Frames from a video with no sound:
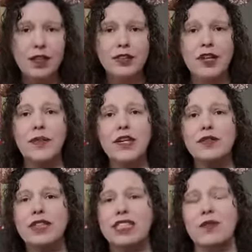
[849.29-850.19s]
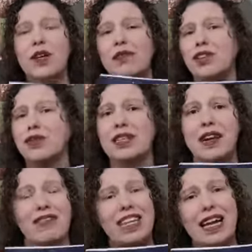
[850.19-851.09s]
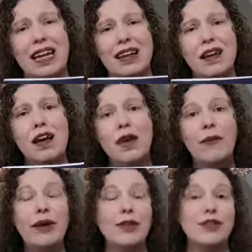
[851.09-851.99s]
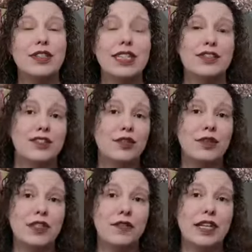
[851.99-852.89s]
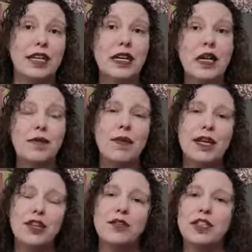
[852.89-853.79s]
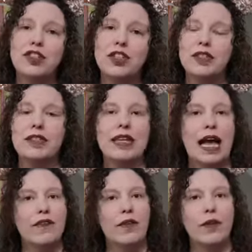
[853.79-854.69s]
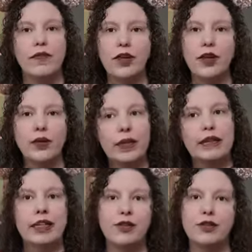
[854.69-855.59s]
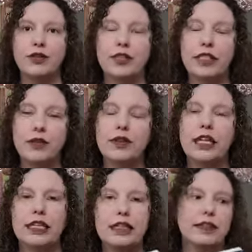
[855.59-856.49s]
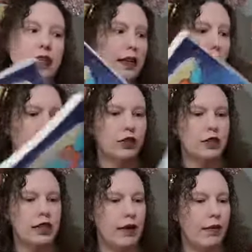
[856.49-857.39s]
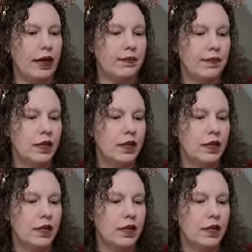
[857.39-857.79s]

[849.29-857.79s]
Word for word: So we use this, we don't use it every day, we don't use it exclusively, but we use it just as kind of a review and introducing new things and it works in that way.